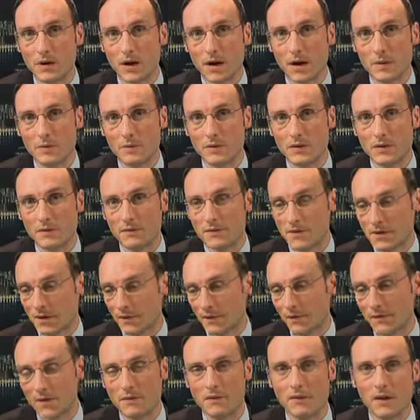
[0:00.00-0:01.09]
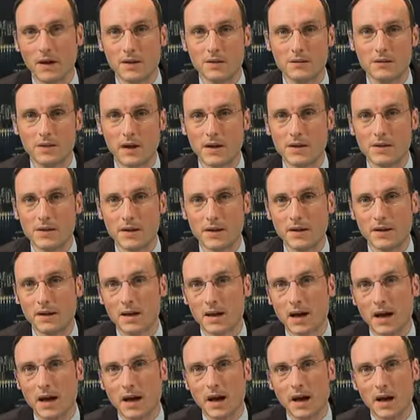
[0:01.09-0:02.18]
um, shift some of the fundraising
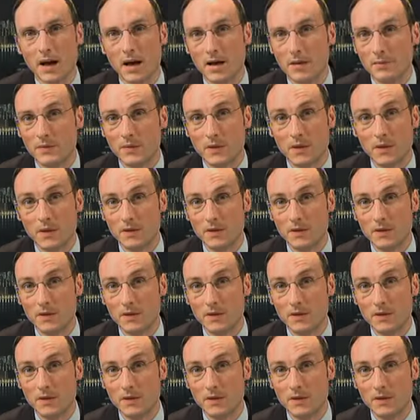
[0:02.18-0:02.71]
um,